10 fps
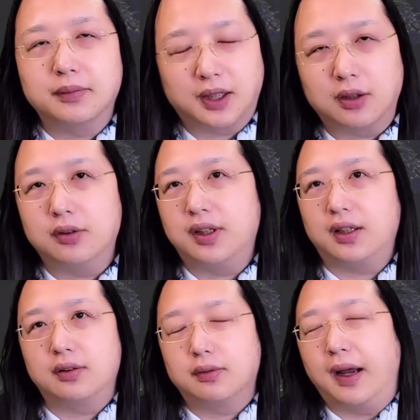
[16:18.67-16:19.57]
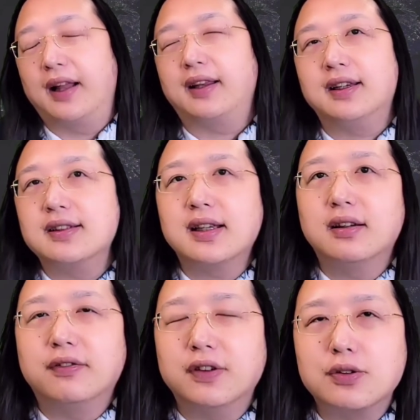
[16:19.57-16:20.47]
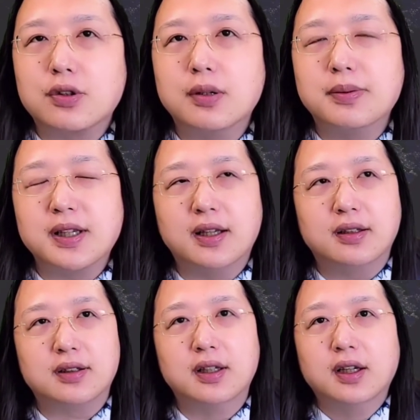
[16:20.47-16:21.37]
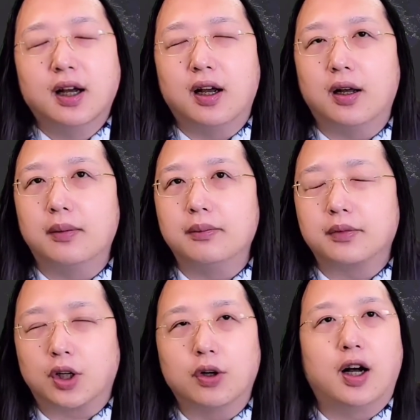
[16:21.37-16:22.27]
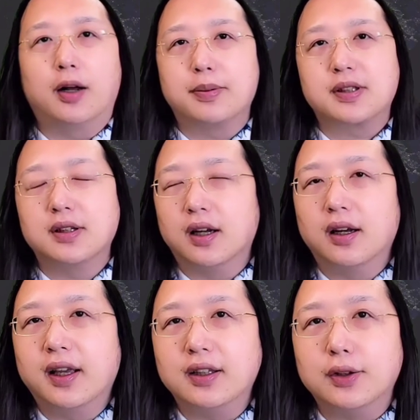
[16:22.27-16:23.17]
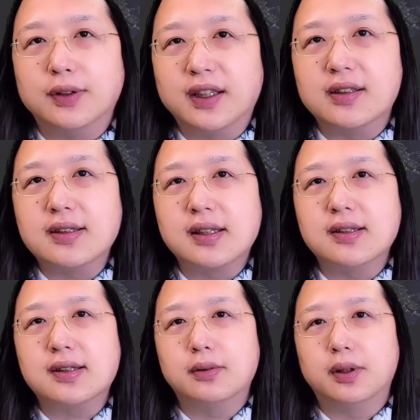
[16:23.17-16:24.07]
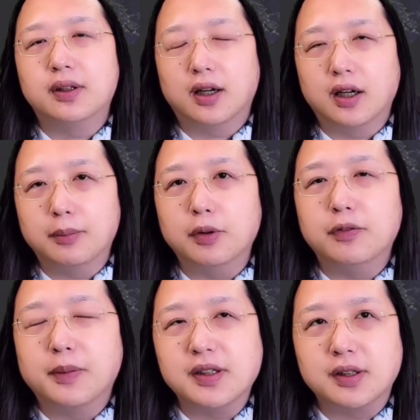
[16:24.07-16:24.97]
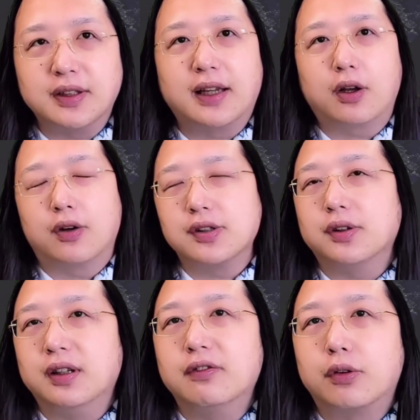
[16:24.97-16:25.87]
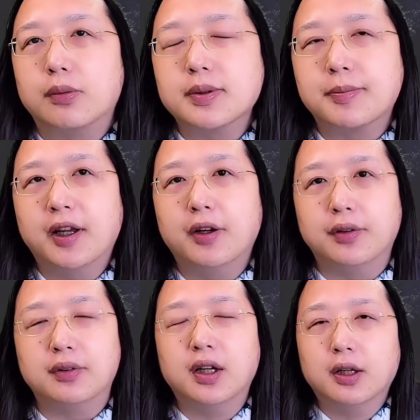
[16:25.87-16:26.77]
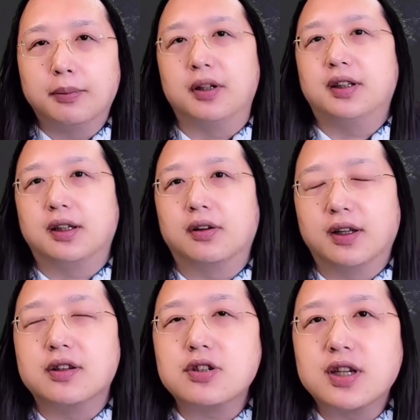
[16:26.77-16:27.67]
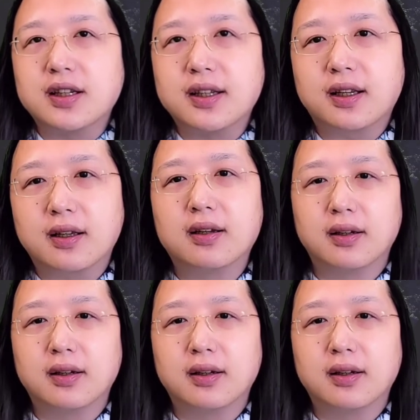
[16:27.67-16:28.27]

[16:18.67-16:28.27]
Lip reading: including rallies and field trips and co-ops and unions and so on, movements. So that also informs my own political understanding.